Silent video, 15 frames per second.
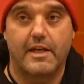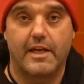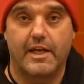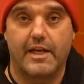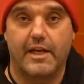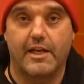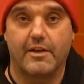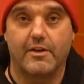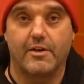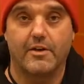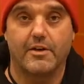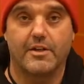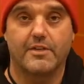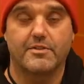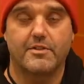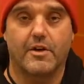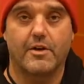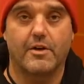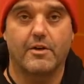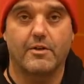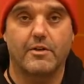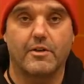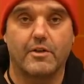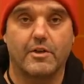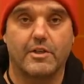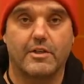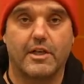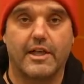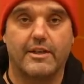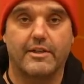and are starting to look
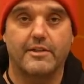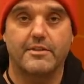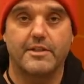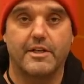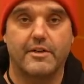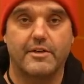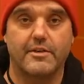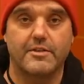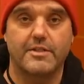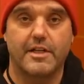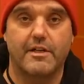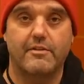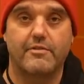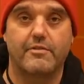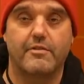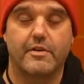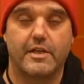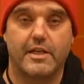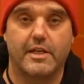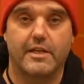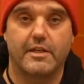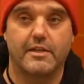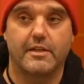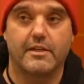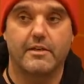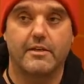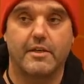at the interior stuff and